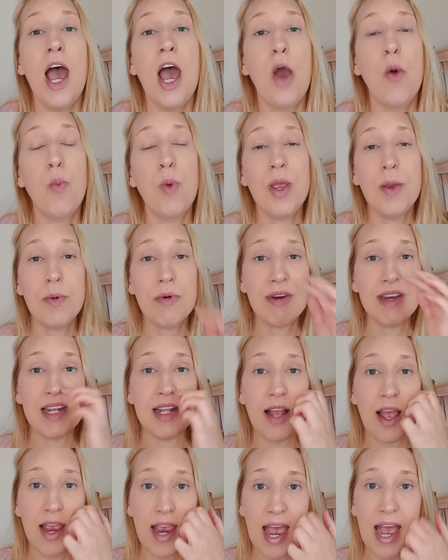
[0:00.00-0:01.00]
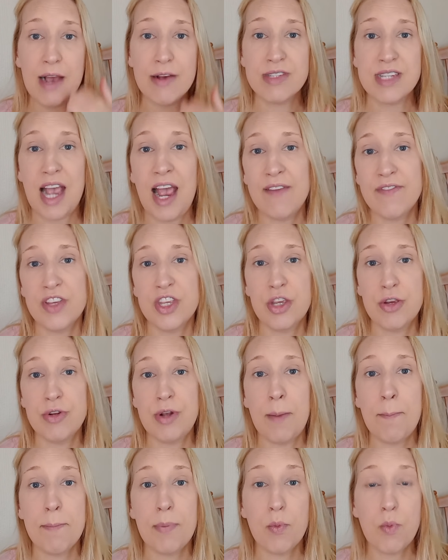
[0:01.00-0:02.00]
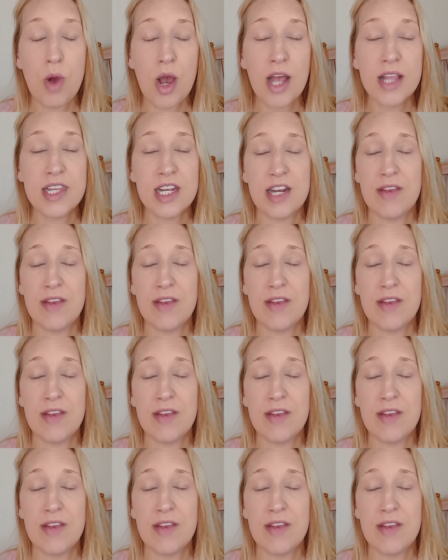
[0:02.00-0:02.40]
We were in Lighthouse Avenue number 1,